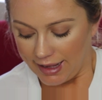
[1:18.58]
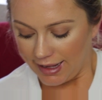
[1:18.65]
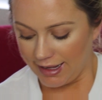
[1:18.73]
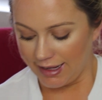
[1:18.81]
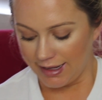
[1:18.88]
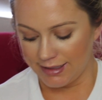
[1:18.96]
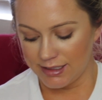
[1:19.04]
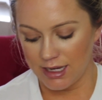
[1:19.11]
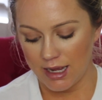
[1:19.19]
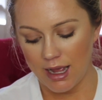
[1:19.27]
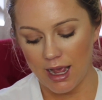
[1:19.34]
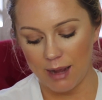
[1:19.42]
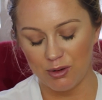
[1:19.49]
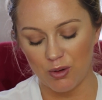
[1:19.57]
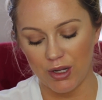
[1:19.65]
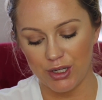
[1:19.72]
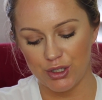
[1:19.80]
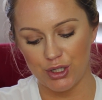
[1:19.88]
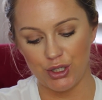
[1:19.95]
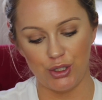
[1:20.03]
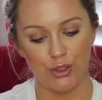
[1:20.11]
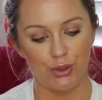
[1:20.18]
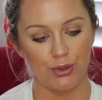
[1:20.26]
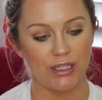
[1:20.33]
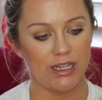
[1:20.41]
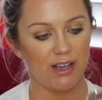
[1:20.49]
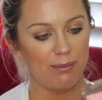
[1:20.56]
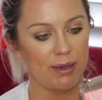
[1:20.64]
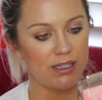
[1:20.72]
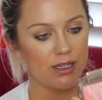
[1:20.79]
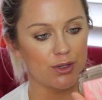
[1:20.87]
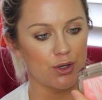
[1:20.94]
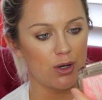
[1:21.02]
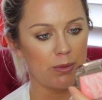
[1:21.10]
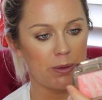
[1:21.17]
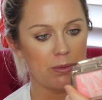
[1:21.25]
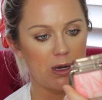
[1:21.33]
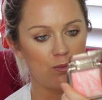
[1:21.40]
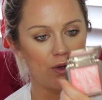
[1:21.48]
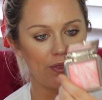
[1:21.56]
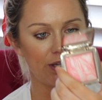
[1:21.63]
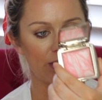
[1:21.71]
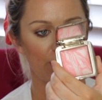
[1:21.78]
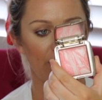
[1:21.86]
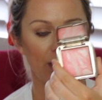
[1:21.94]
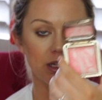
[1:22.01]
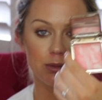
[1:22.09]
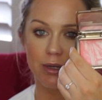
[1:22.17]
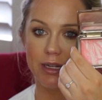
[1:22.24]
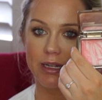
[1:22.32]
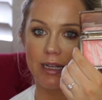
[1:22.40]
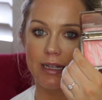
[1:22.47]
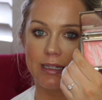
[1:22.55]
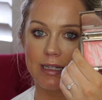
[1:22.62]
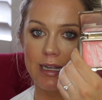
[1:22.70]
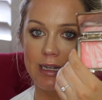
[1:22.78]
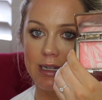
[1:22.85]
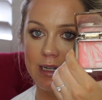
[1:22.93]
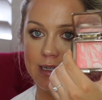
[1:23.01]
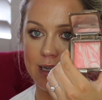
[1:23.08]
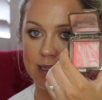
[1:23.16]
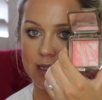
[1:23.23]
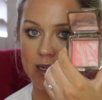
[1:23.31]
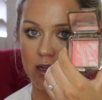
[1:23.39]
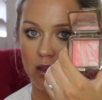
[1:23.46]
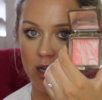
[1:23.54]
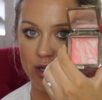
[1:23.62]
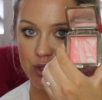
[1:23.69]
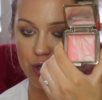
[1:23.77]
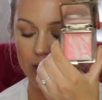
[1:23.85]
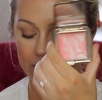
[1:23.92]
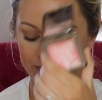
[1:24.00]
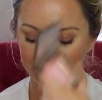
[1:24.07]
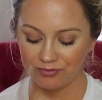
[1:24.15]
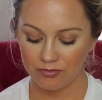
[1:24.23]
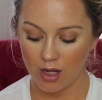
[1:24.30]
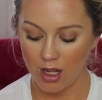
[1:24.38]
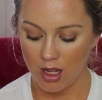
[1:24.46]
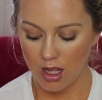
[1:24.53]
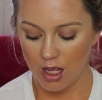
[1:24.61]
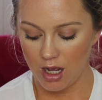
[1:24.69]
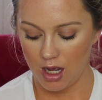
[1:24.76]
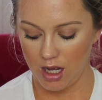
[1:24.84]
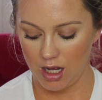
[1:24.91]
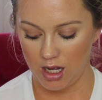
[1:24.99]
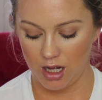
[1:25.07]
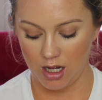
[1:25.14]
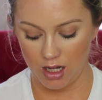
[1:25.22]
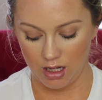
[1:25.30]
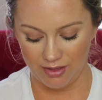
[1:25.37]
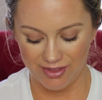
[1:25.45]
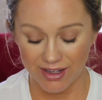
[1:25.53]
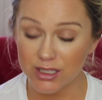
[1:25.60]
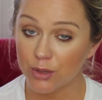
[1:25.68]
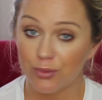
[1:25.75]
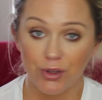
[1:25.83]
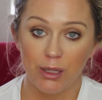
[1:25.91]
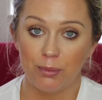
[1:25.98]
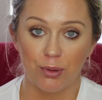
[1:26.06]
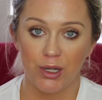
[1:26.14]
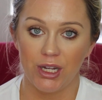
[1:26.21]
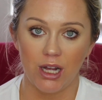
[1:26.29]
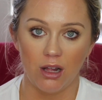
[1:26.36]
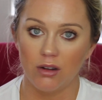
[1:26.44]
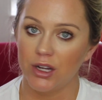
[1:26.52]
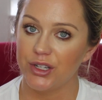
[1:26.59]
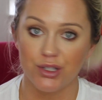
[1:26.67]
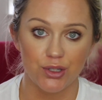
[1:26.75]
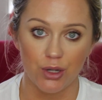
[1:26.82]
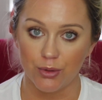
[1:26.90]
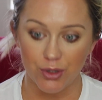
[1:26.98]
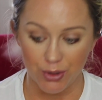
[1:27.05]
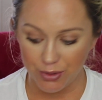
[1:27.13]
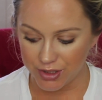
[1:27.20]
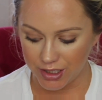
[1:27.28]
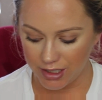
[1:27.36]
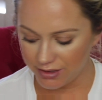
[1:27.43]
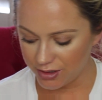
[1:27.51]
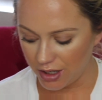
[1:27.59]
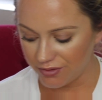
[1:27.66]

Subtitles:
And I'm going to see if my sister or my mom want this one. This one is Incandescent Electra. That's a really pretty color. I just don't use it as